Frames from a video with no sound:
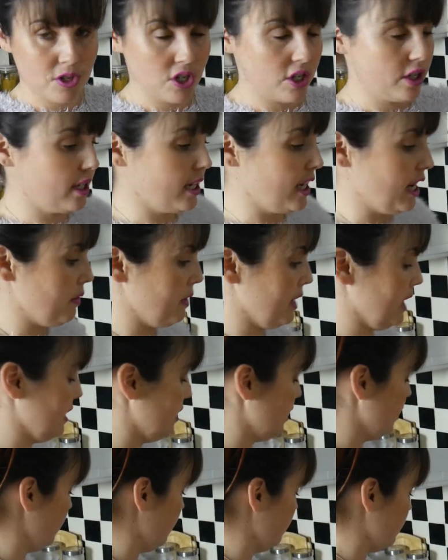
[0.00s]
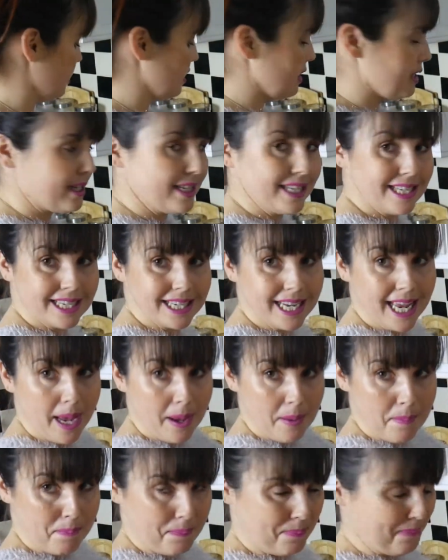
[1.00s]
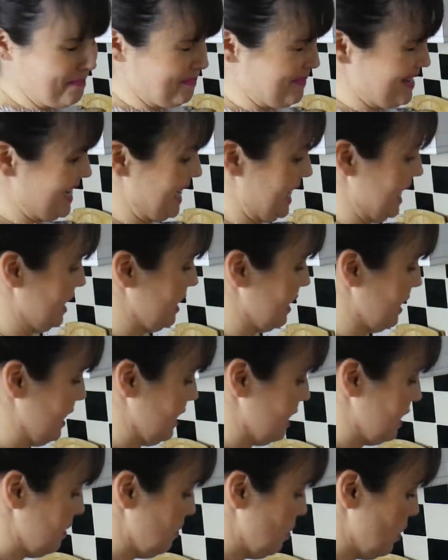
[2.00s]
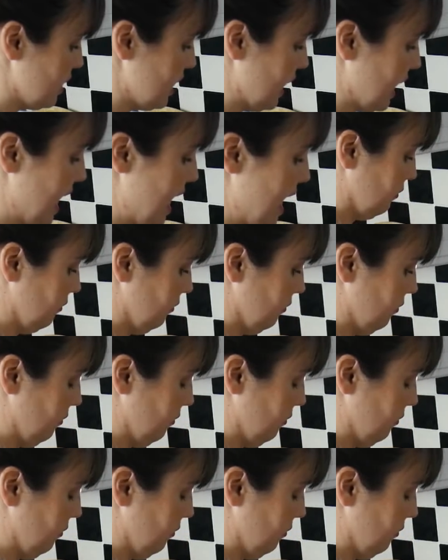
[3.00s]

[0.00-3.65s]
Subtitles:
just going to snap it as small as I can.